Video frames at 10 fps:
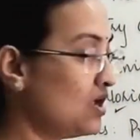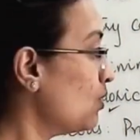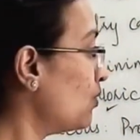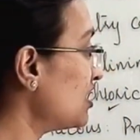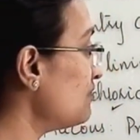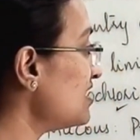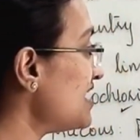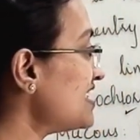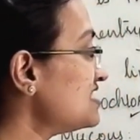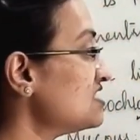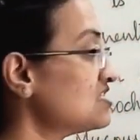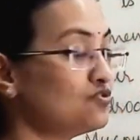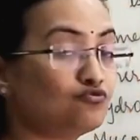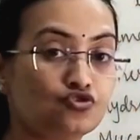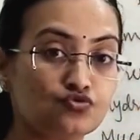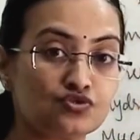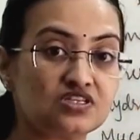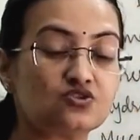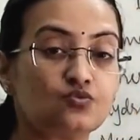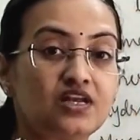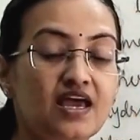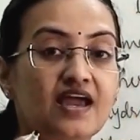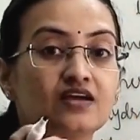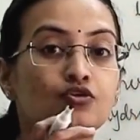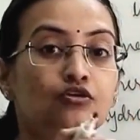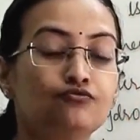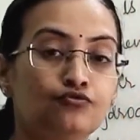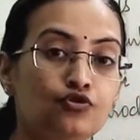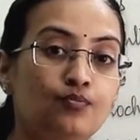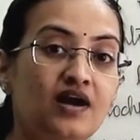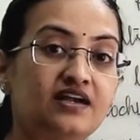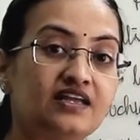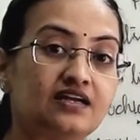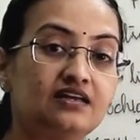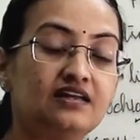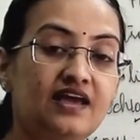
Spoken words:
Whatever digestive juices will act on food particle